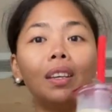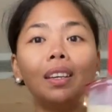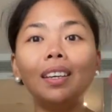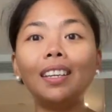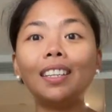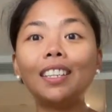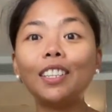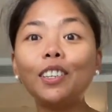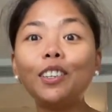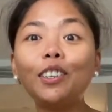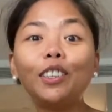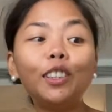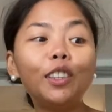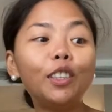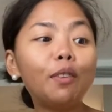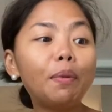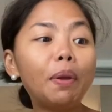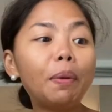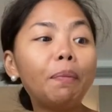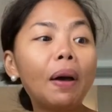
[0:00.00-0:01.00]
It's good
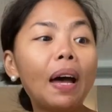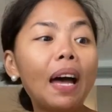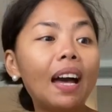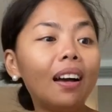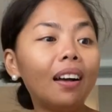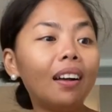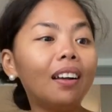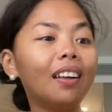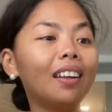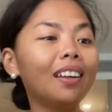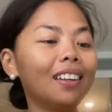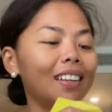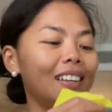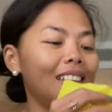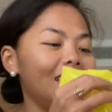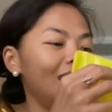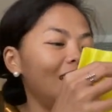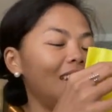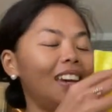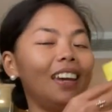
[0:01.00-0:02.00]
to be back,
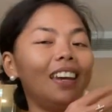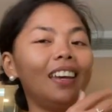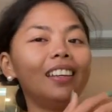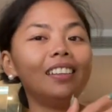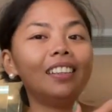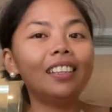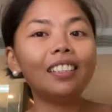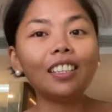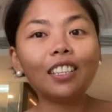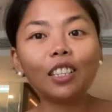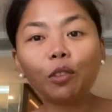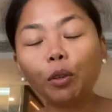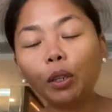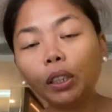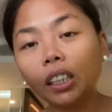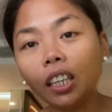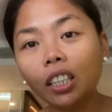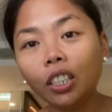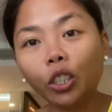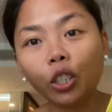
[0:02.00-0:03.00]
and this is
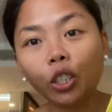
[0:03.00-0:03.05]
what I